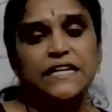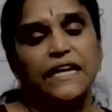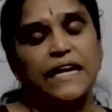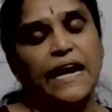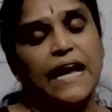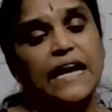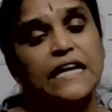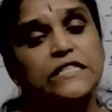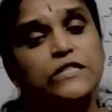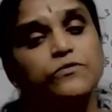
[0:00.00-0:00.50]

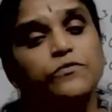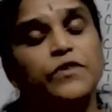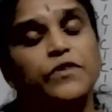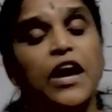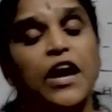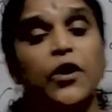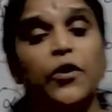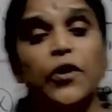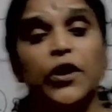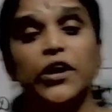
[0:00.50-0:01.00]
class we
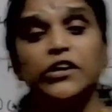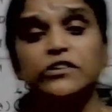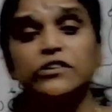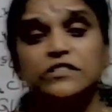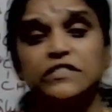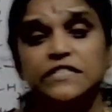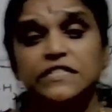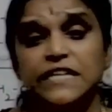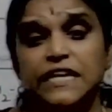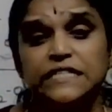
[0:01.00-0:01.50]
are going to
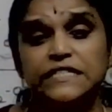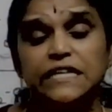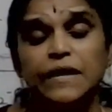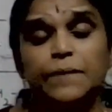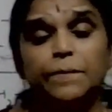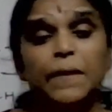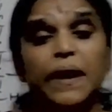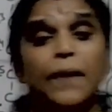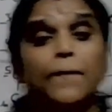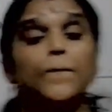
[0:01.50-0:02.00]
see
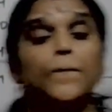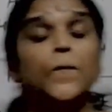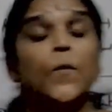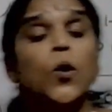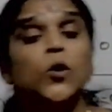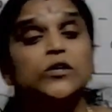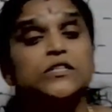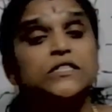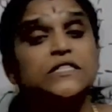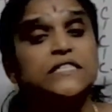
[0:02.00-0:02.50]
some
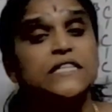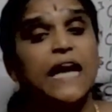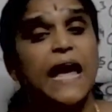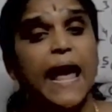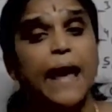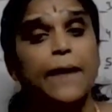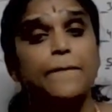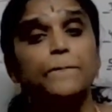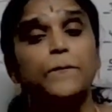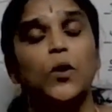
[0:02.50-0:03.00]
most
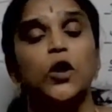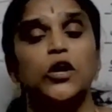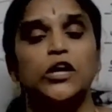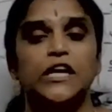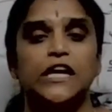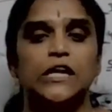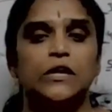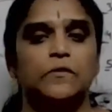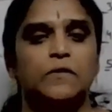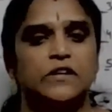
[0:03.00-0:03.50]

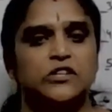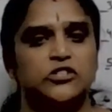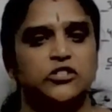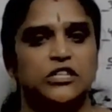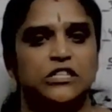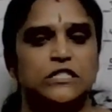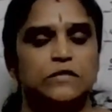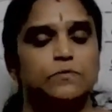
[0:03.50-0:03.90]
important questions.